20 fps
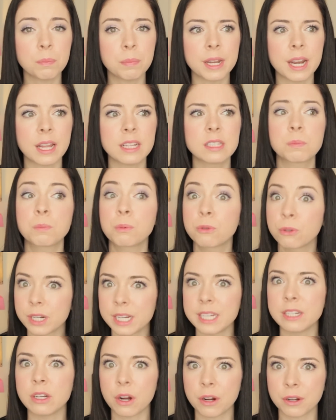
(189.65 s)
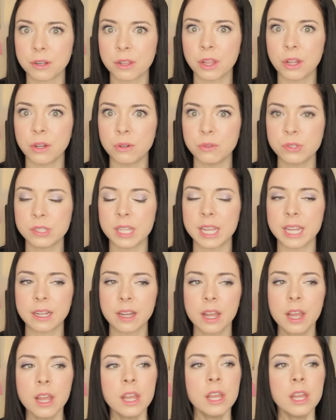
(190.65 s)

but it's pretty darn close. Like,